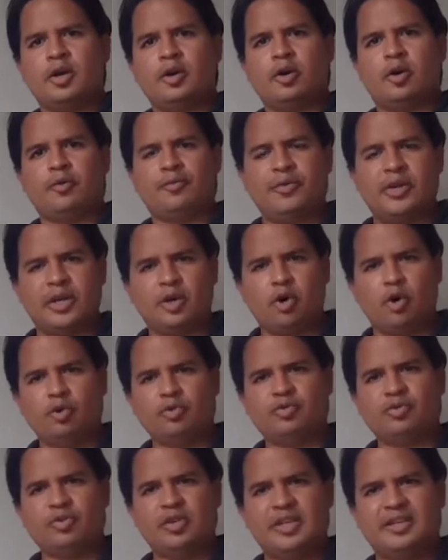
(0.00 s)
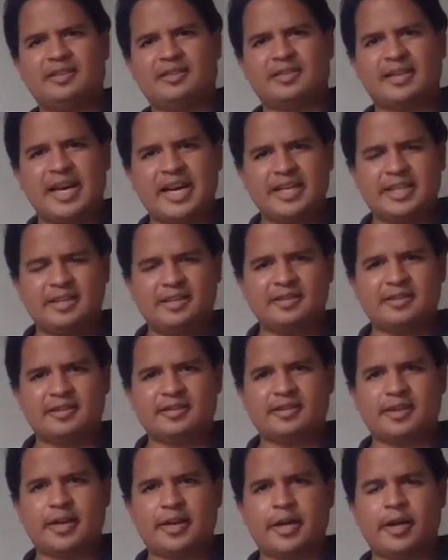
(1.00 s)
of the notes inside this
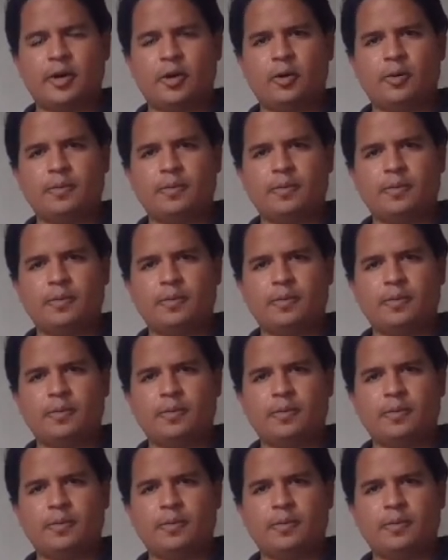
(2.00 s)
scale.